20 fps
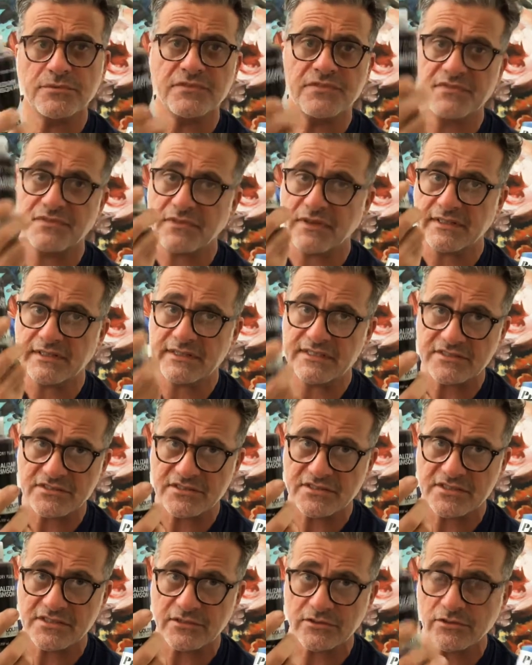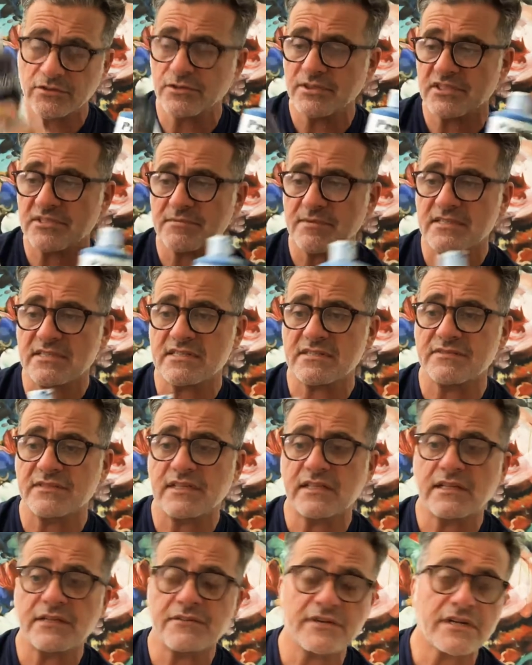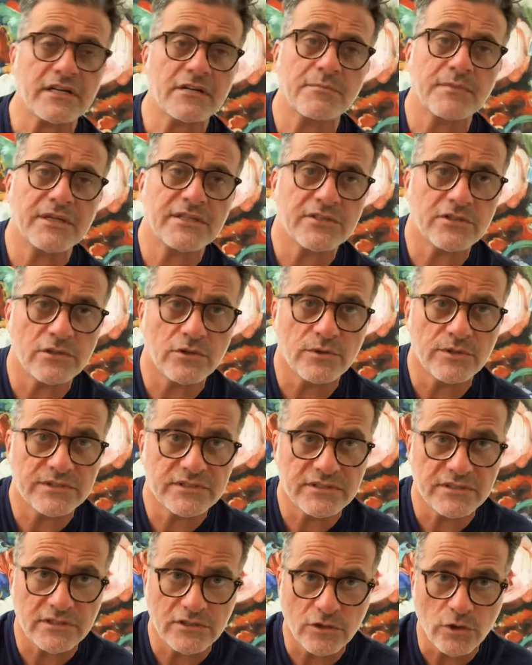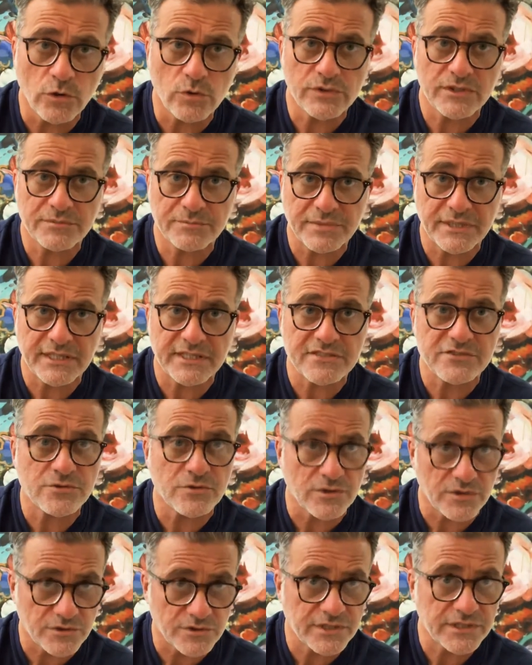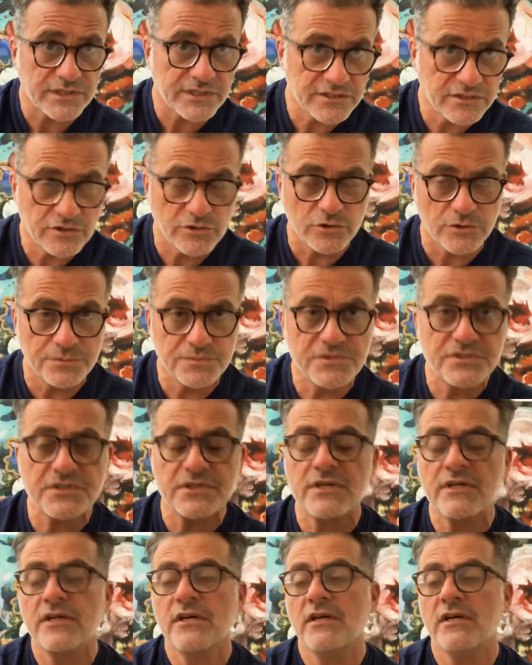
If you find these are still too expensive, then I recommend you go into the golden paints or acrylic tubes,